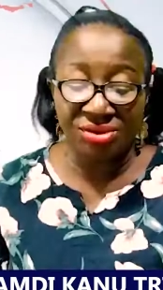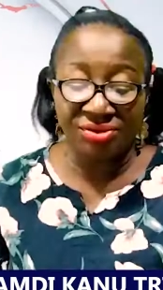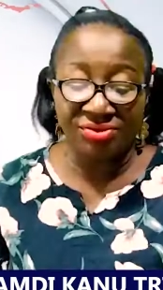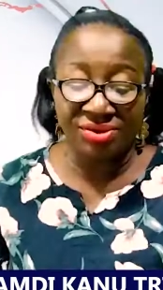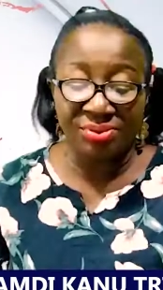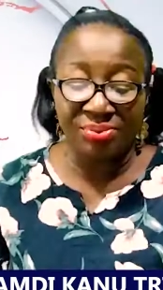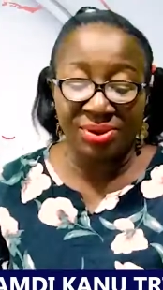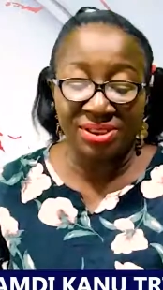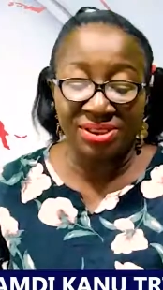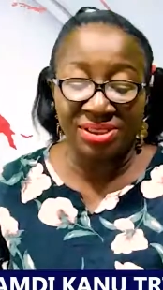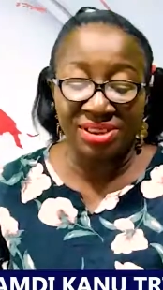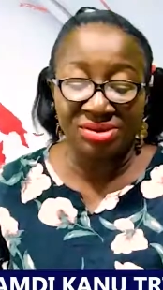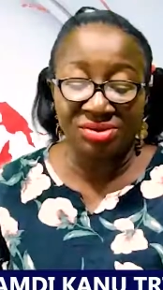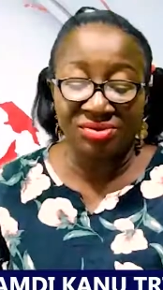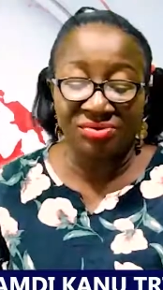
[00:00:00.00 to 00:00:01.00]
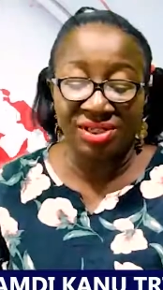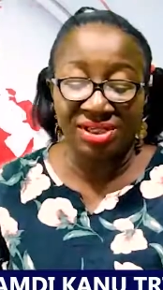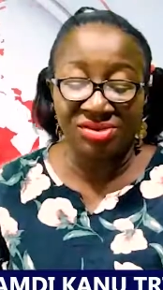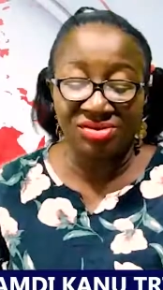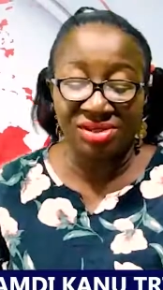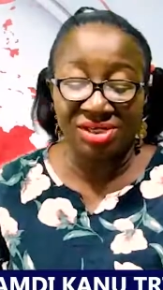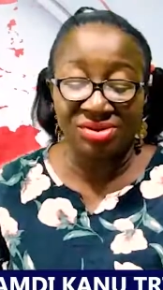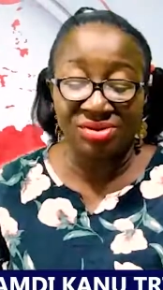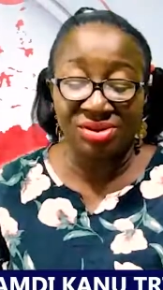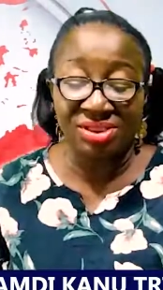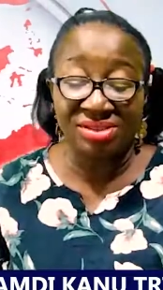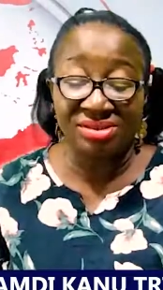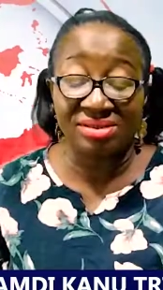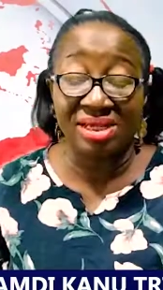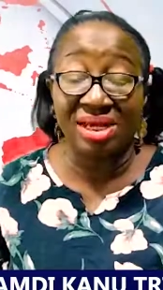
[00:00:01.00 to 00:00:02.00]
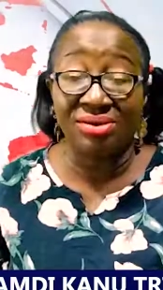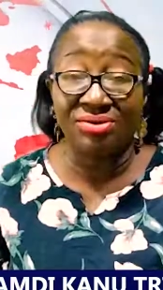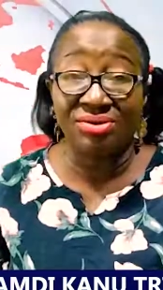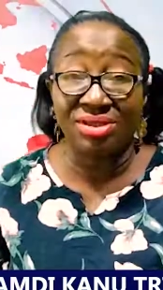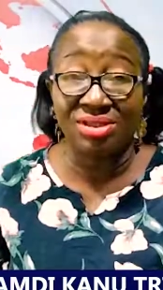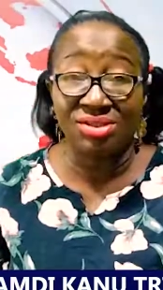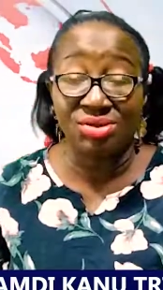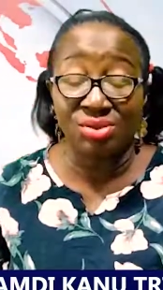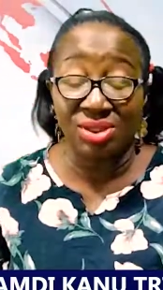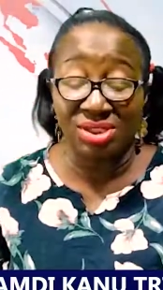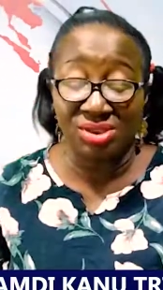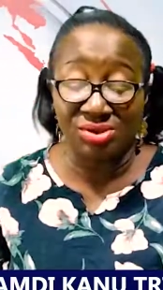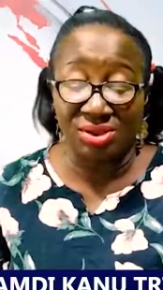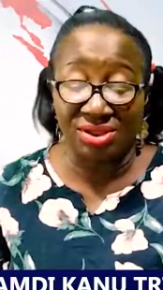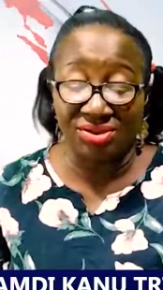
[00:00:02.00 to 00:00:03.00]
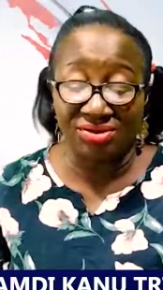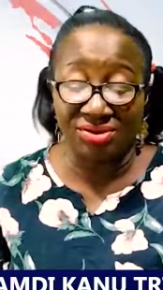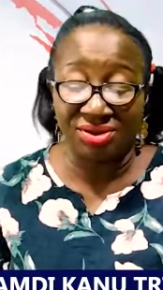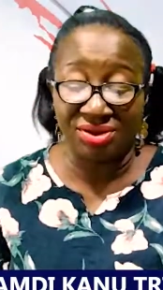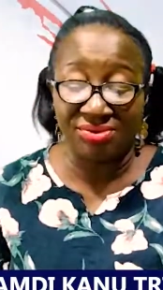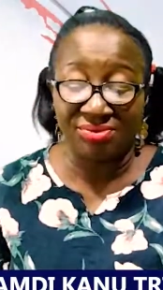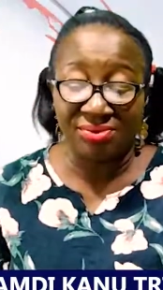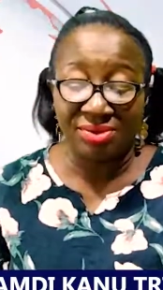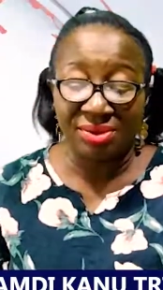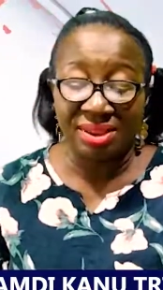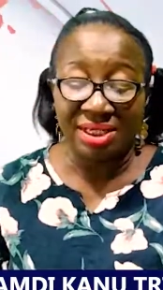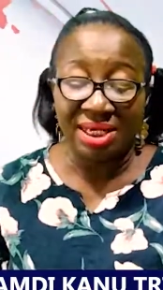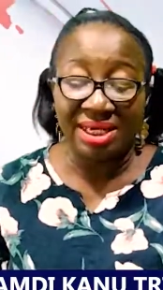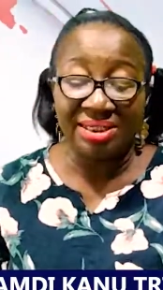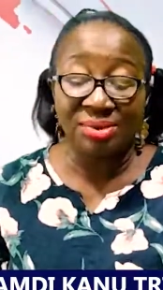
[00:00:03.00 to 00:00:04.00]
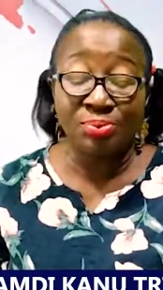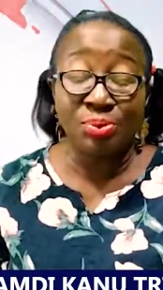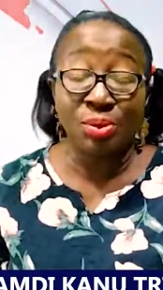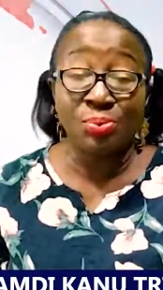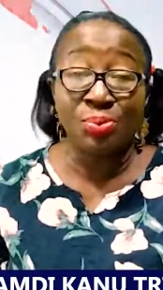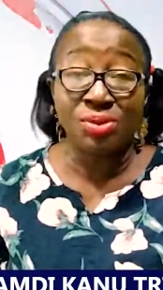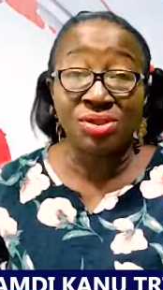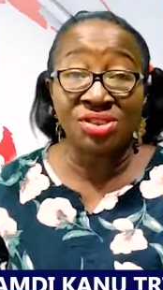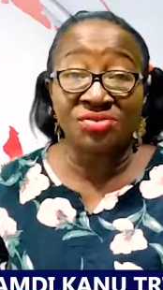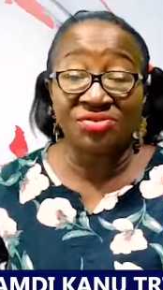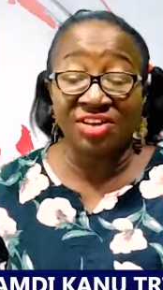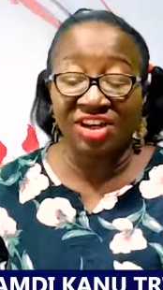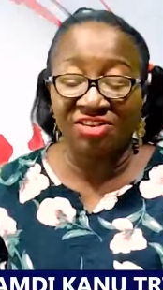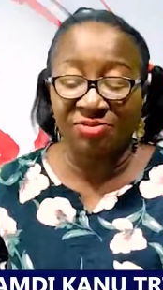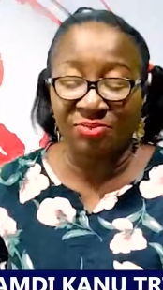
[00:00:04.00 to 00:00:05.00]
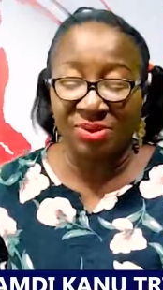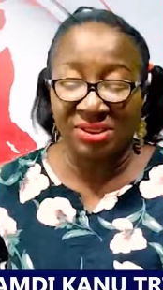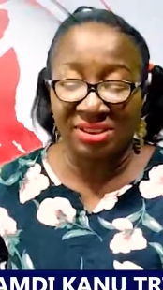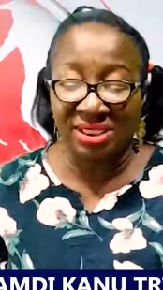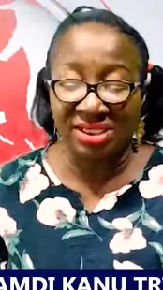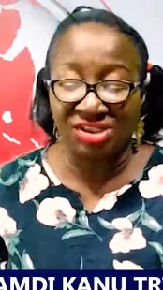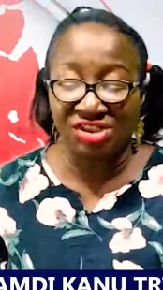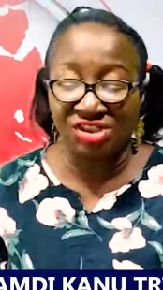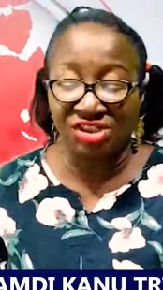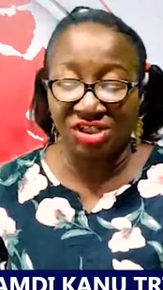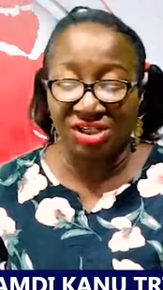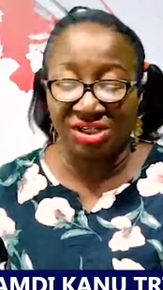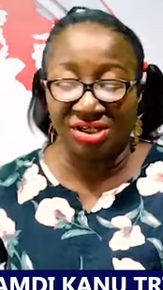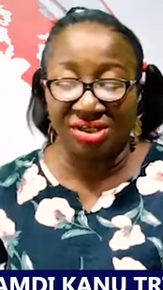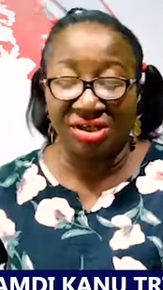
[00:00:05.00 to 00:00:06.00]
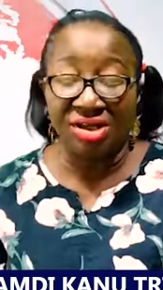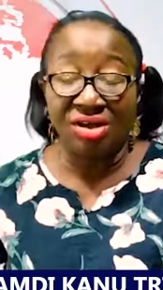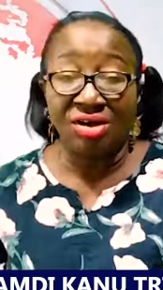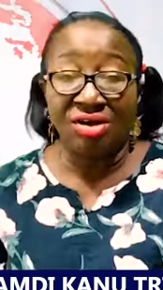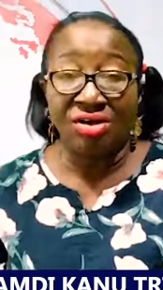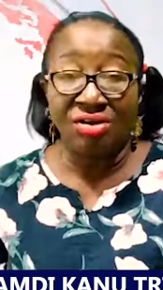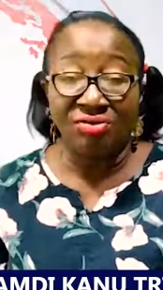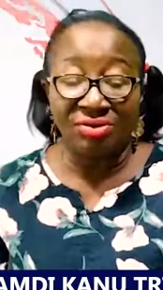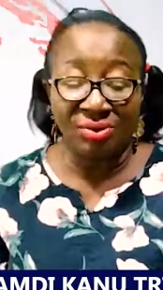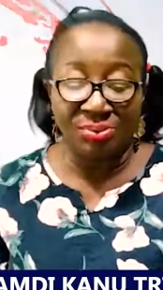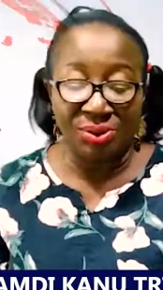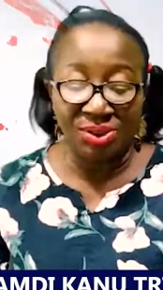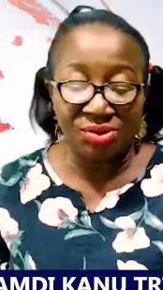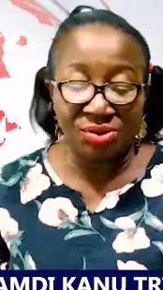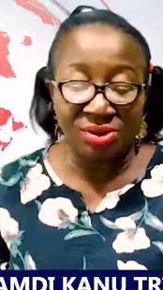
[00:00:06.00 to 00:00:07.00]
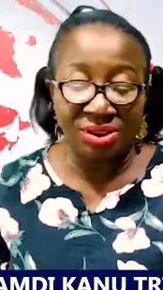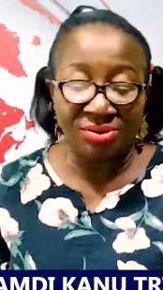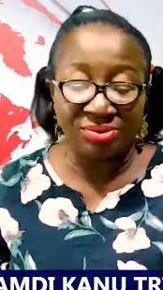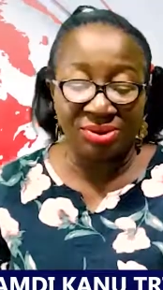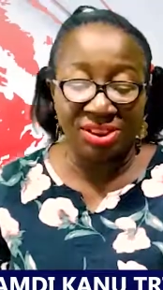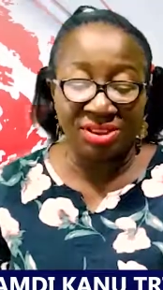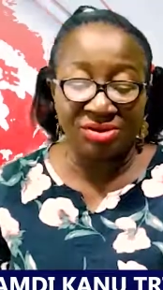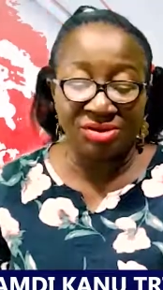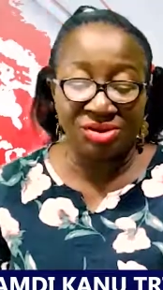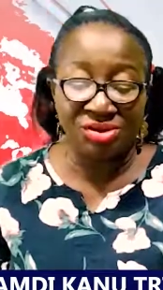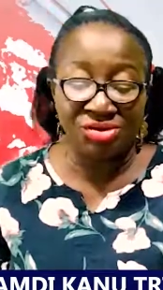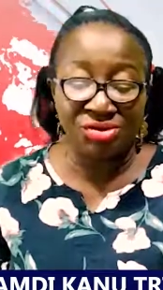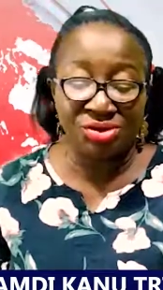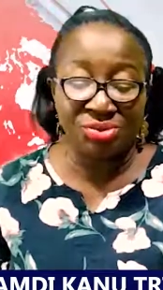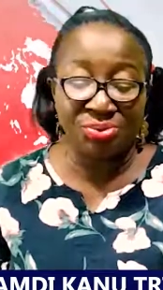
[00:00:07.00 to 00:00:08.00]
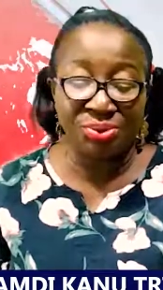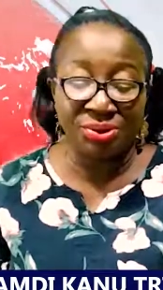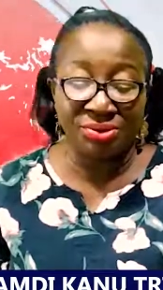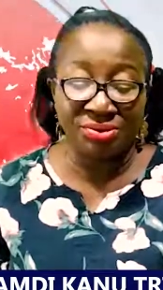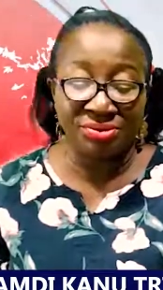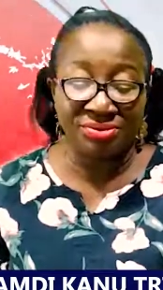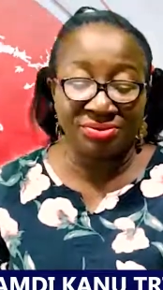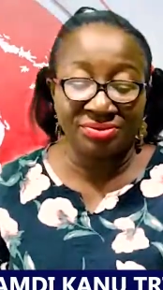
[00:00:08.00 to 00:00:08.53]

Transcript: of the President of Nigeria to the South in 2023 and the proposed 5% share of the petroleum industry bill.